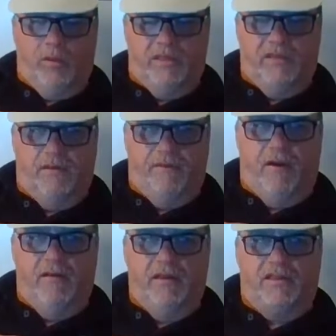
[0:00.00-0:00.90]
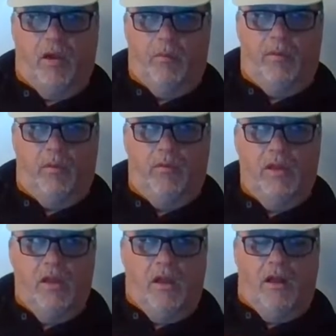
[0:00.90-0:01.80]
which is the very top pool
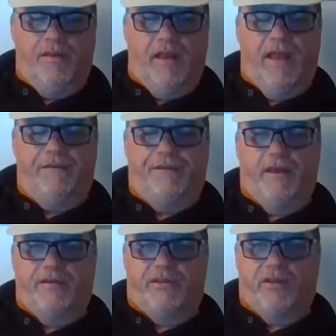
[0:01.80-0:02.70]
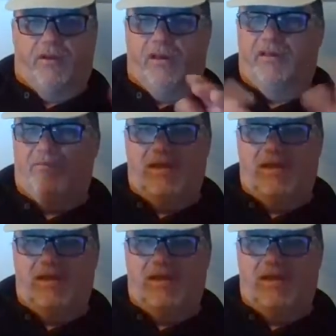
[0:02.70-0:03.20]
on the left hand side,